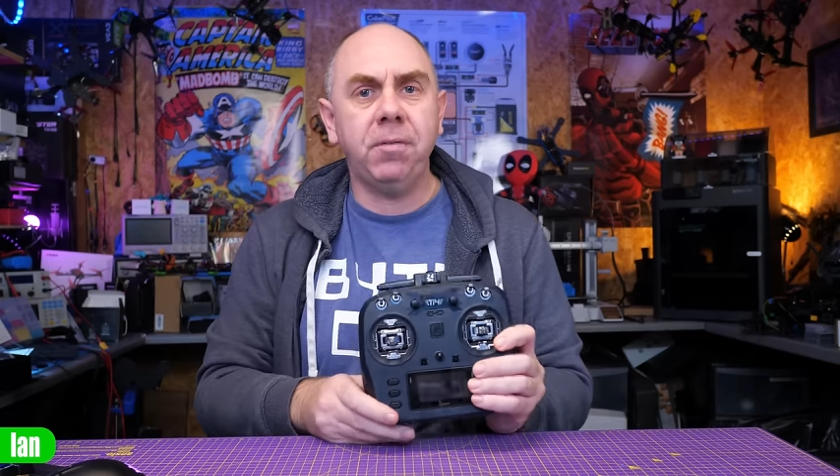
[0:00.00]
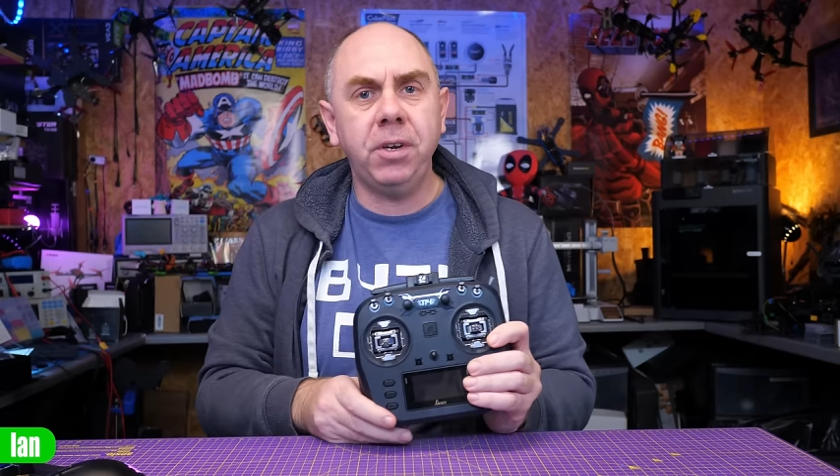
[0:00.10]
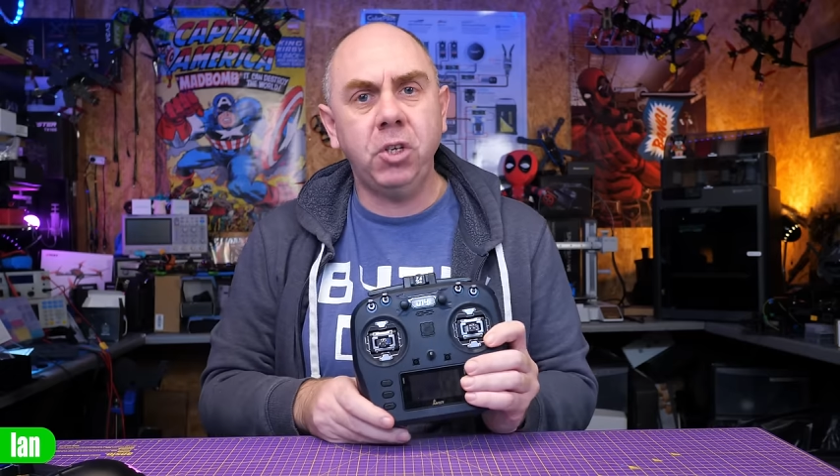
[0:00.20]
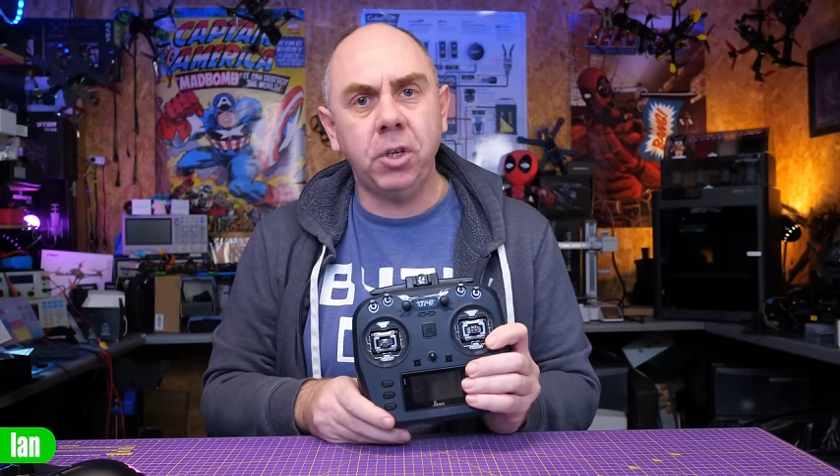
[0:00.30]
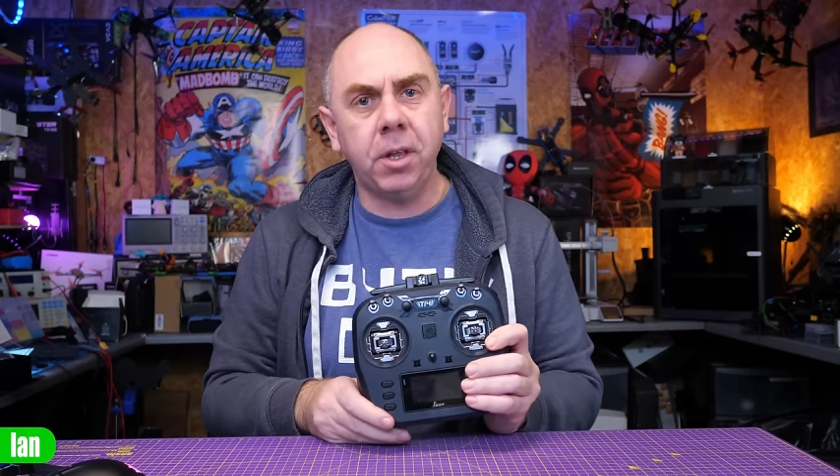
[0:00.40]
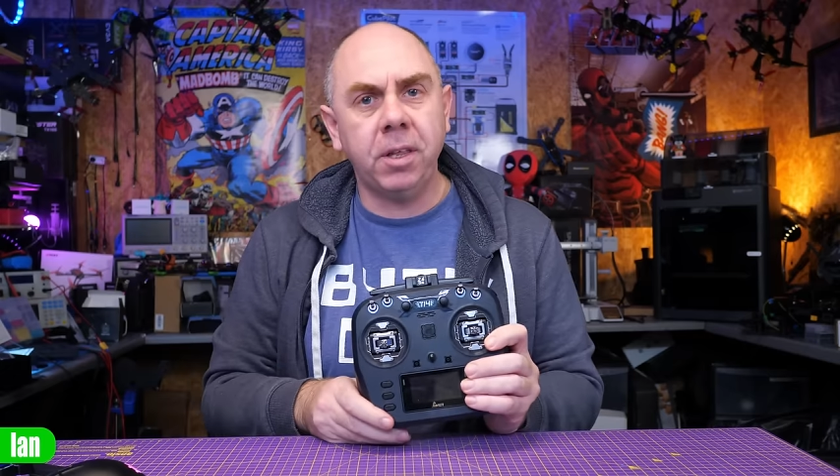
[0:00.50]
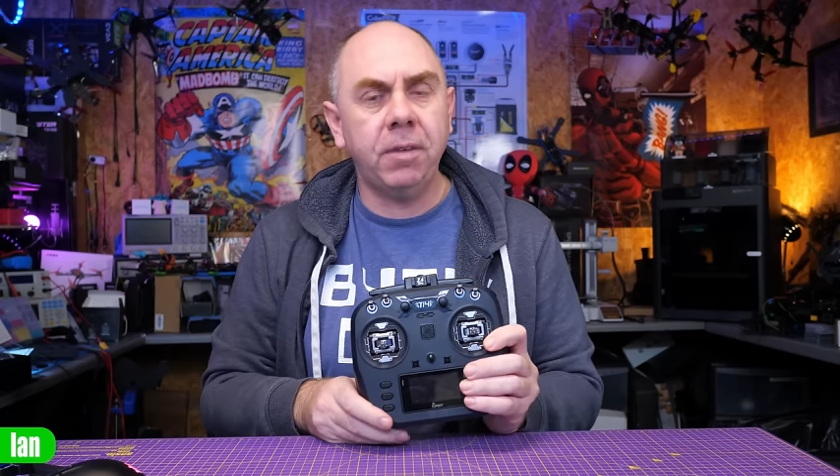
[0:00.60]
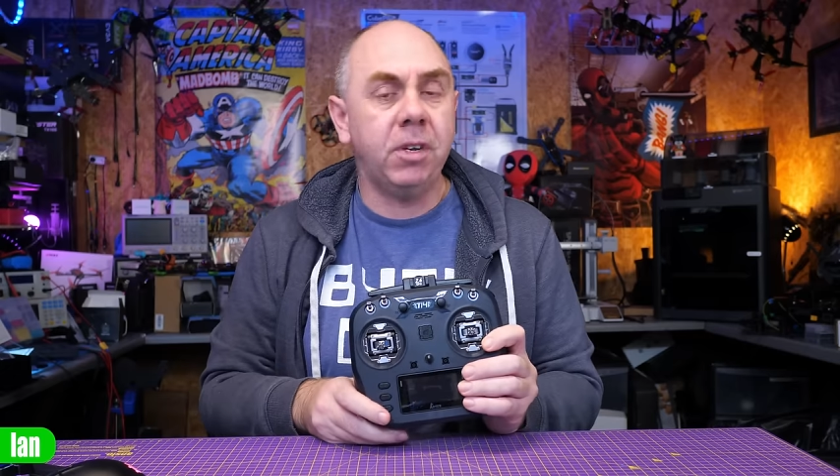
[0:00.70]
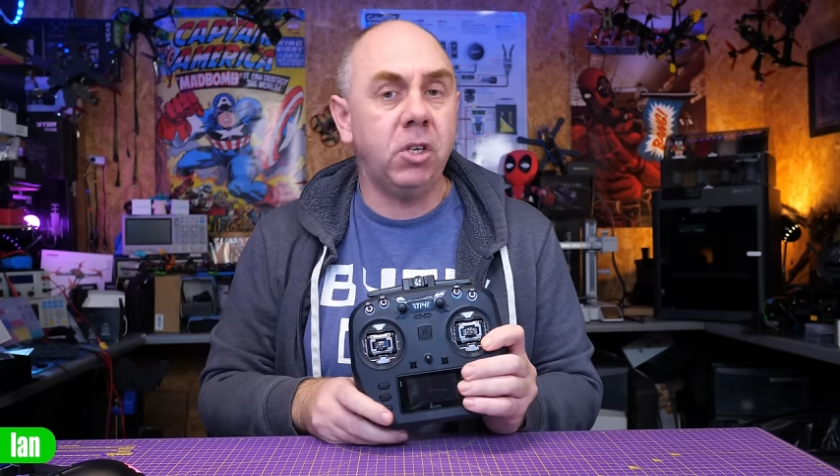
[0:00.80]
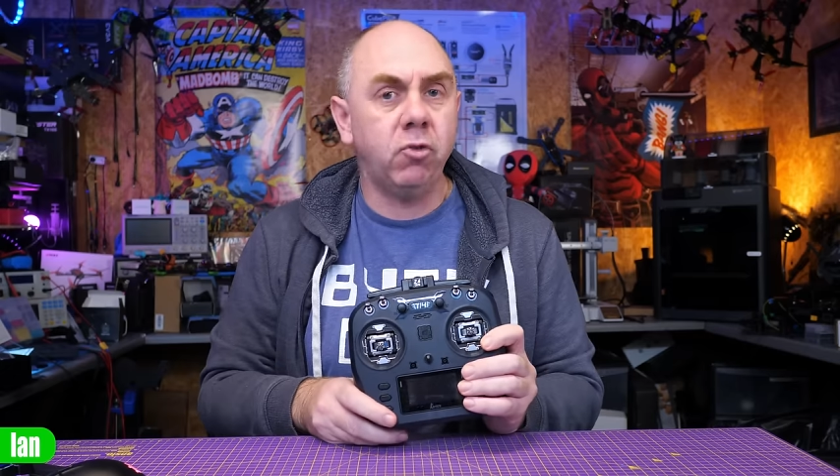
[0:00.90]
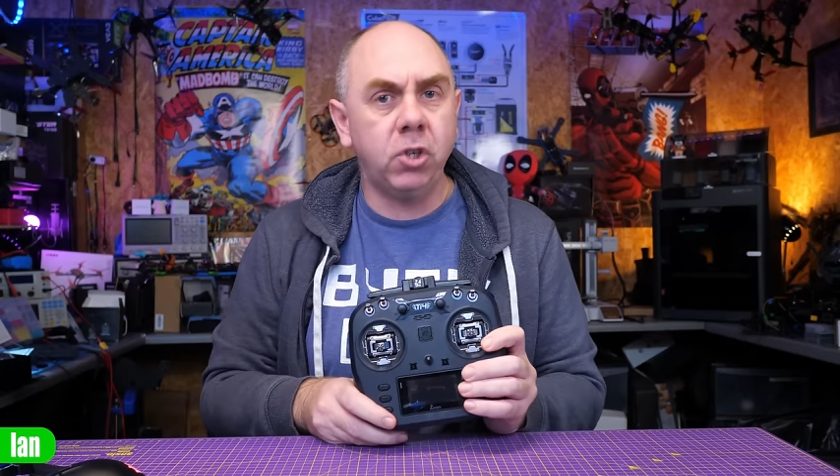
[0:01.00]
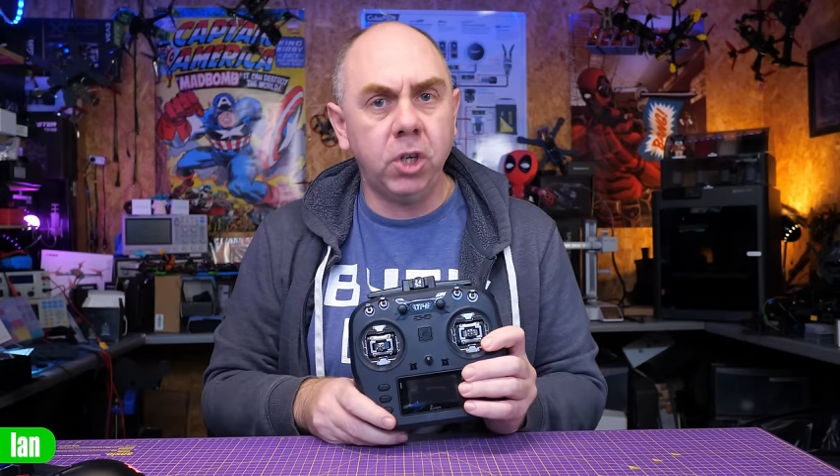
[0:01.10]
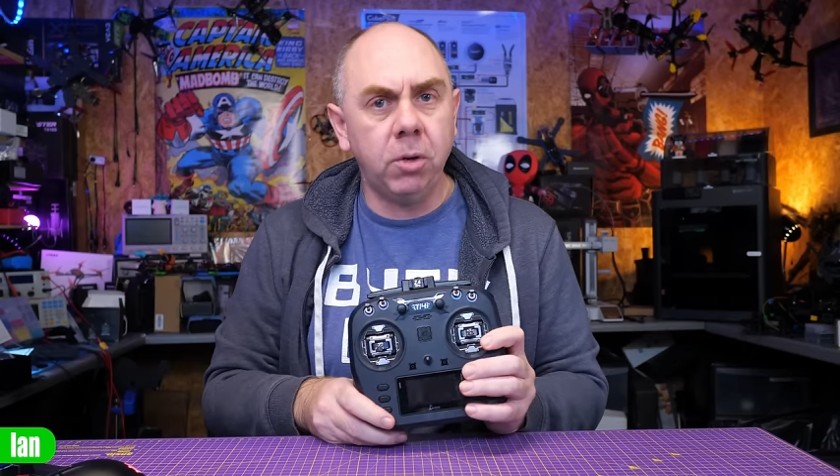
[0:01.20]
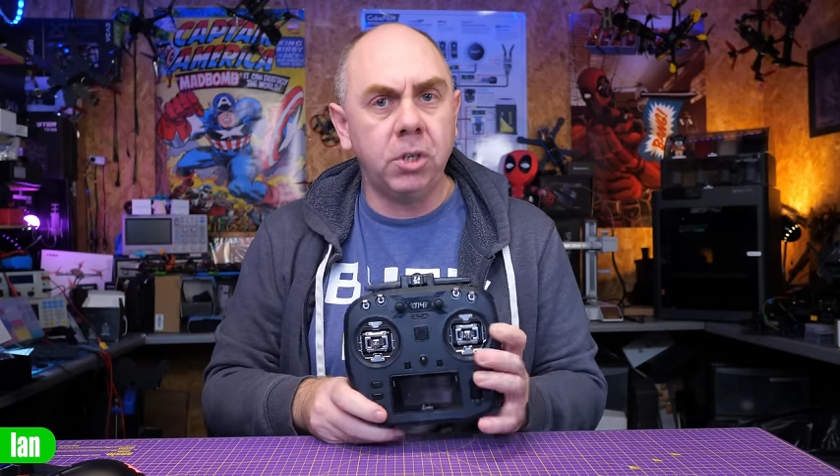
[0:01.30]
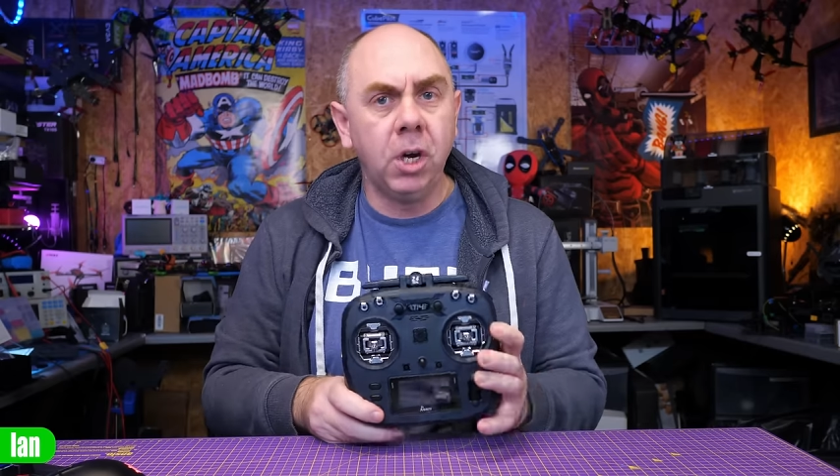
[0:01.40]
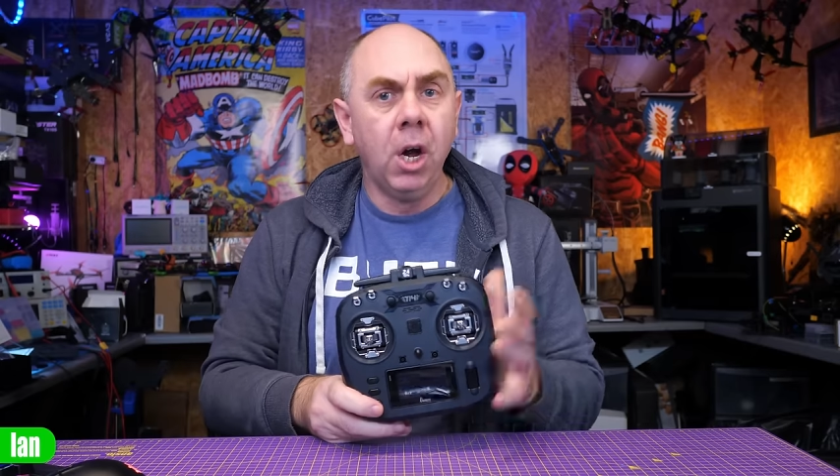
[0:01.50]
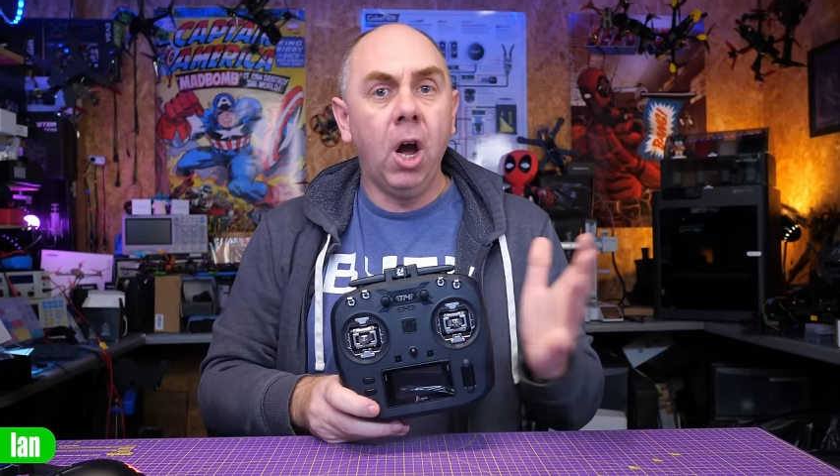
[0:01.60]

feature that they've introduced.